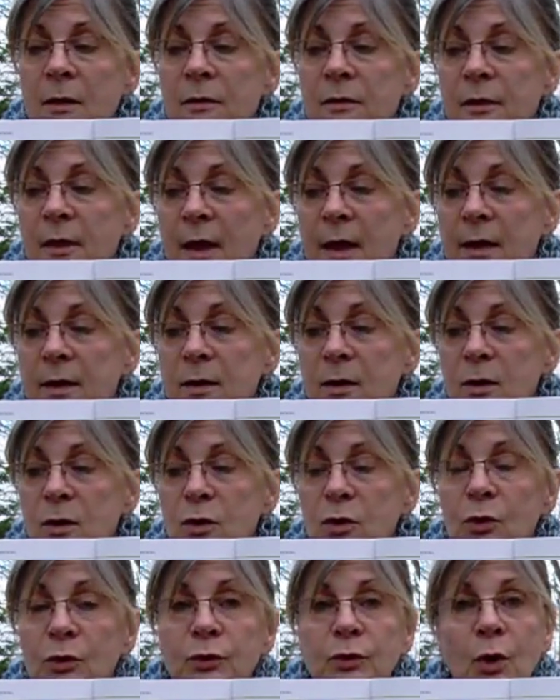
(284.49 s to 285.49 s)
then
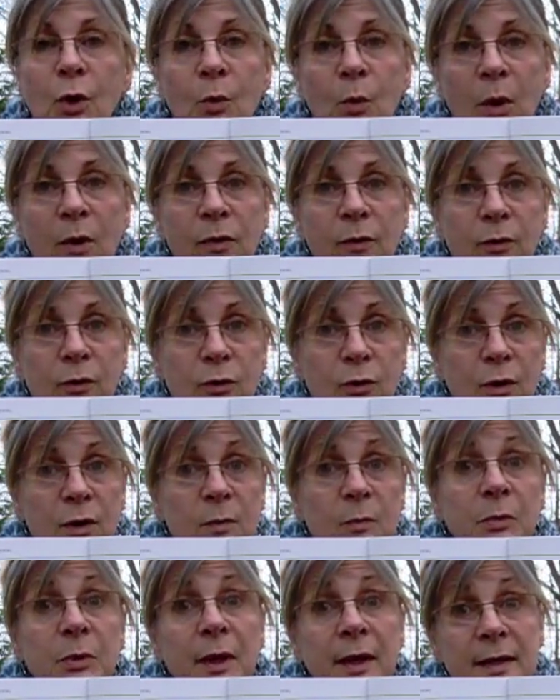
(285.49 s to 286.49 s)
you'll know whether you
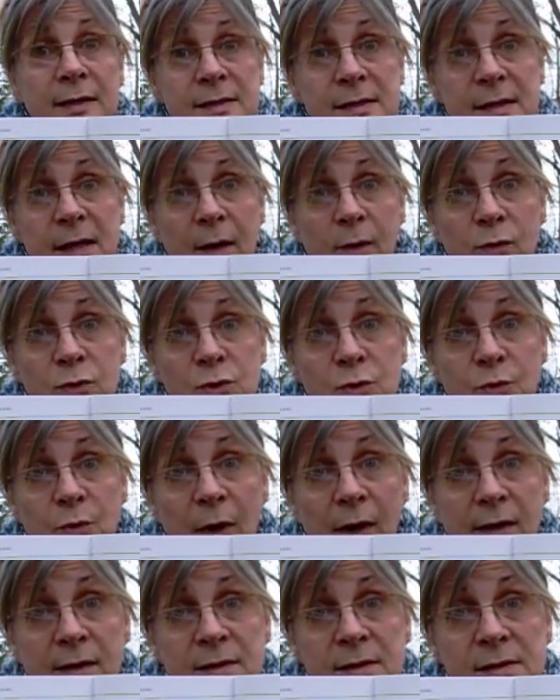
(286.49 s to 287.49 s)
can plant it out
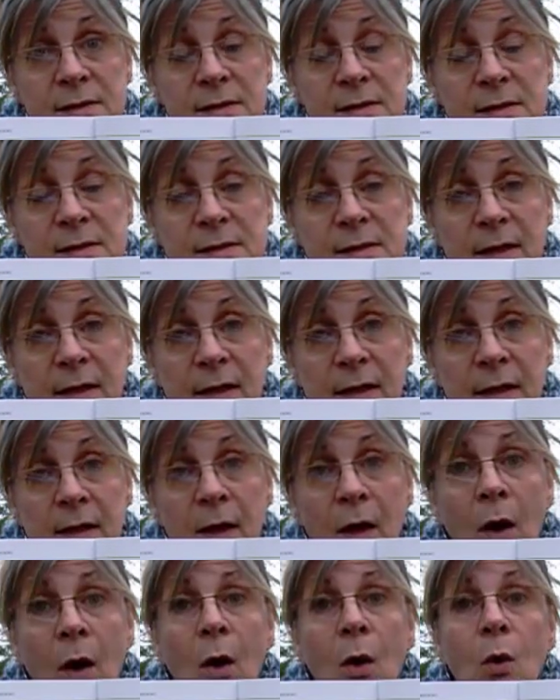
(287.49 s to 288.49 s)
direct as a seed
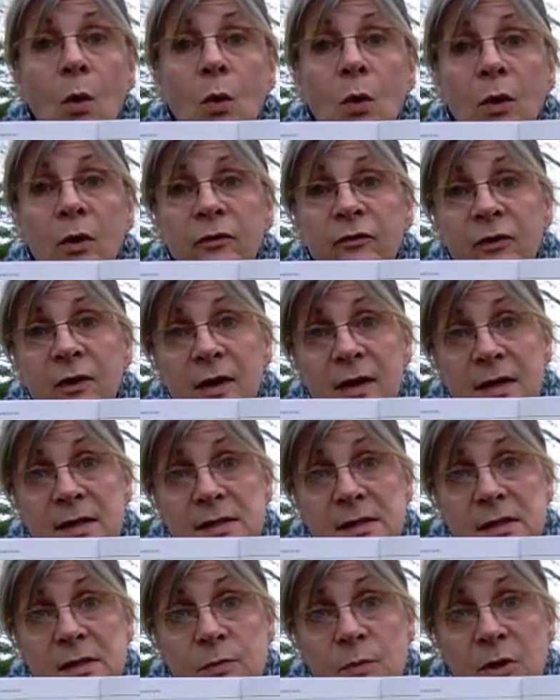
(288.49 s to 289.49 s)
or if it
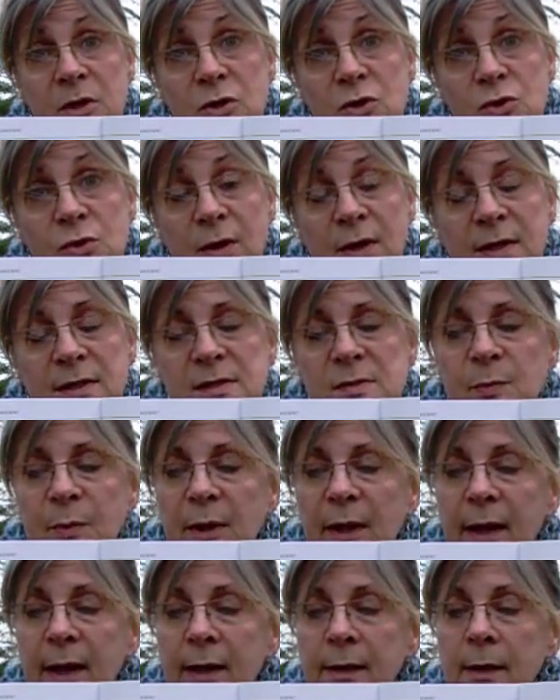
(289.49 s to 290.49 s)
needs to be a
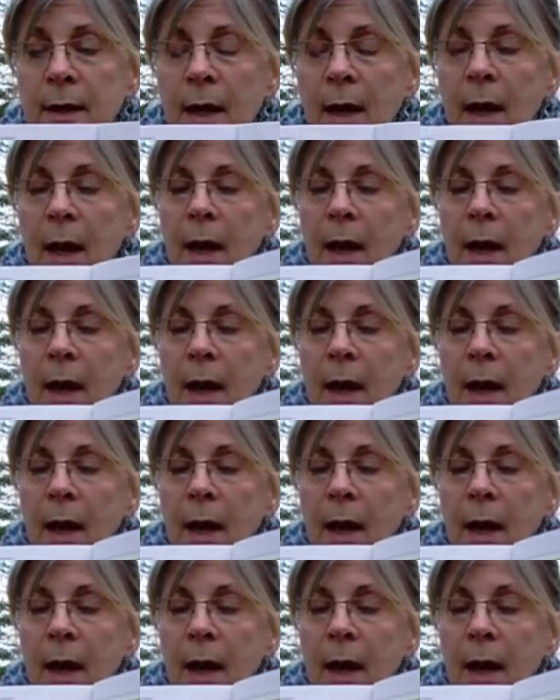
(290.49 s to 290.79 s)
transplant.